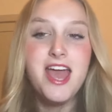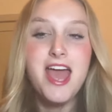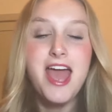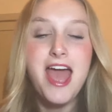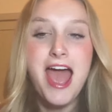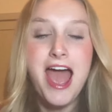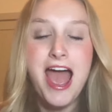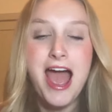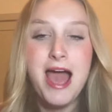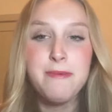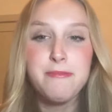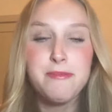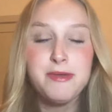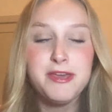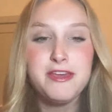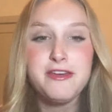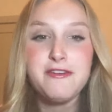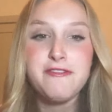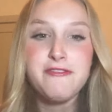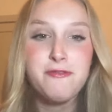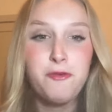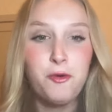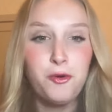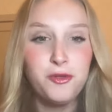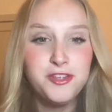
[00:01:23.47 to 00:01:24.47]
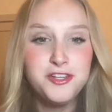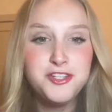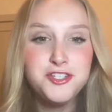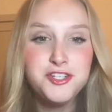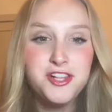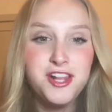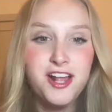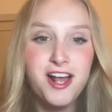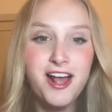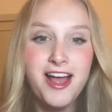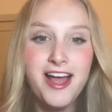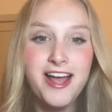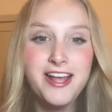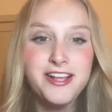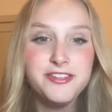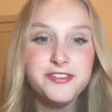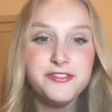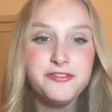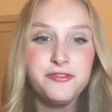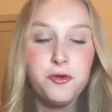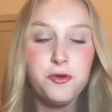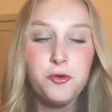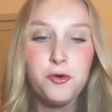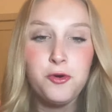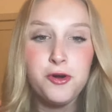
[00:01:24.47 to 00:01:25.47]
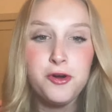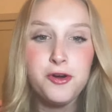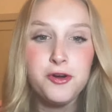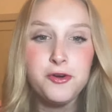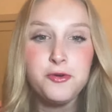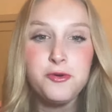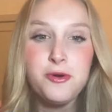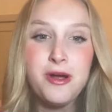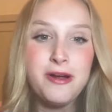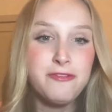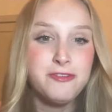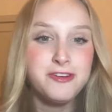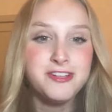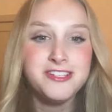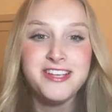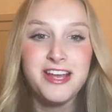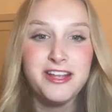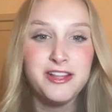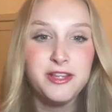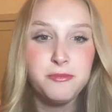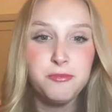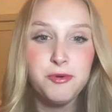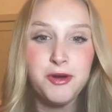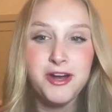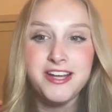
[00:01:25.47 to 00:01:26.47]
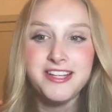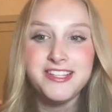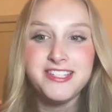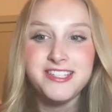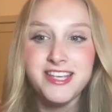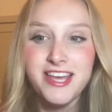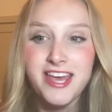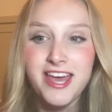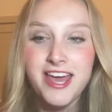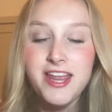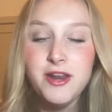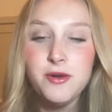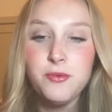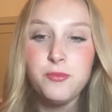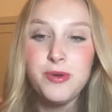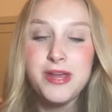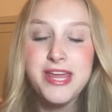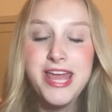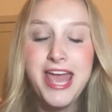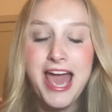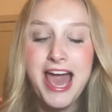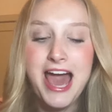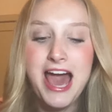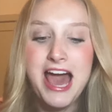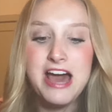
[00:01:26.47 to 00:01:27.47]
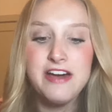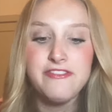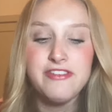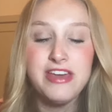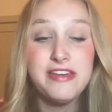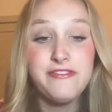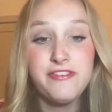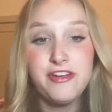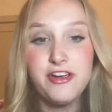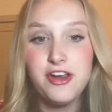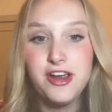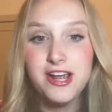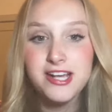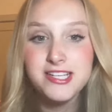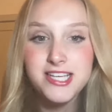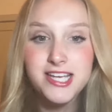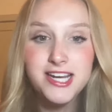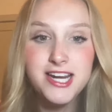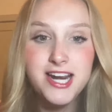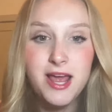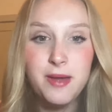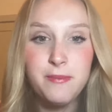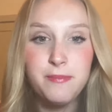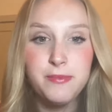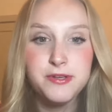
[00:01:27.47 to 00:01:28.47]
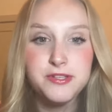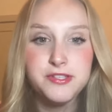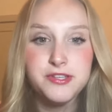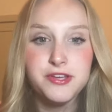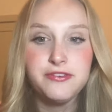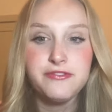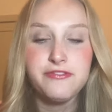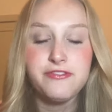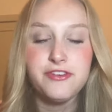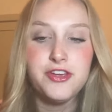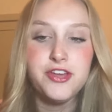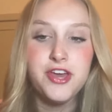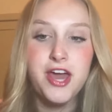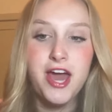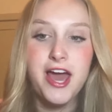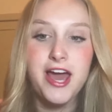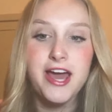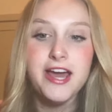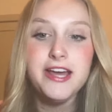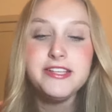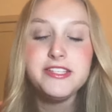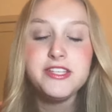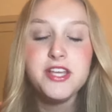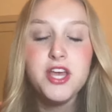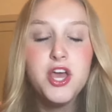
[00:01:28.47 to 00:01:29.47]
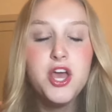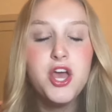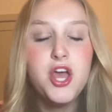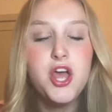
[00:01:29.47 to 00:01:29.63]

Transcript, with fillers: Happy 4th of July for whoever celebrates it. We have a very exciting episode for you guys.